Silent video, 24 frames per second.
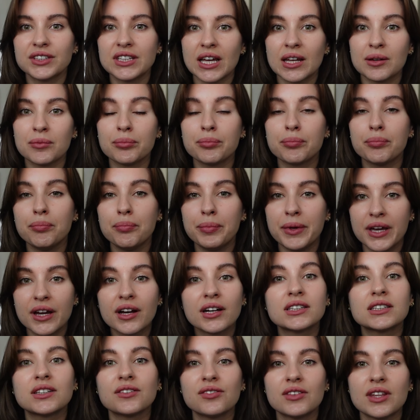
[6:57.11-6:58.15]
And
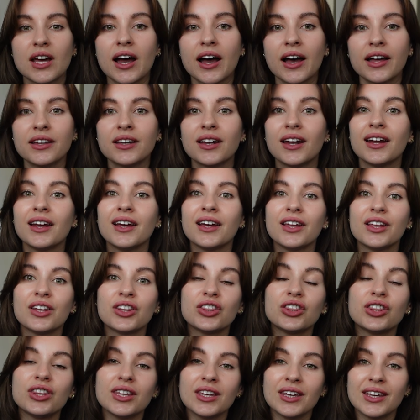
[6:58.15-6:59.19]
because of that,
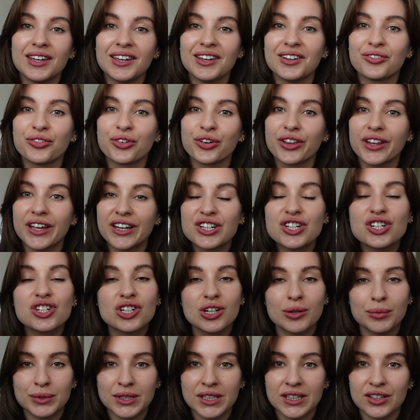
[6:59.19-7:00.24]
the
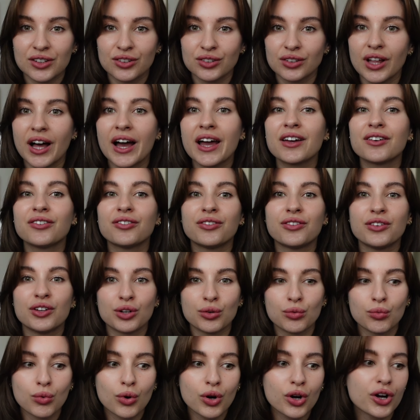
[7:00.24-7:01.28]
relationships in their life,
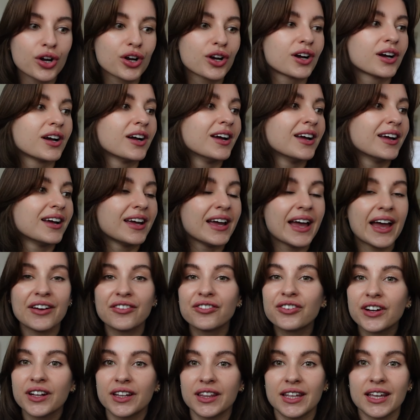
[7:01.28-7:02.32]
their work,
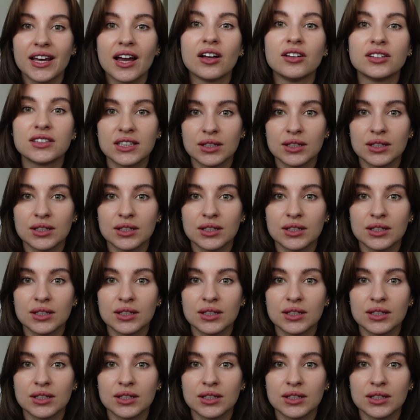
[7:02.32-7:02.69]
everything else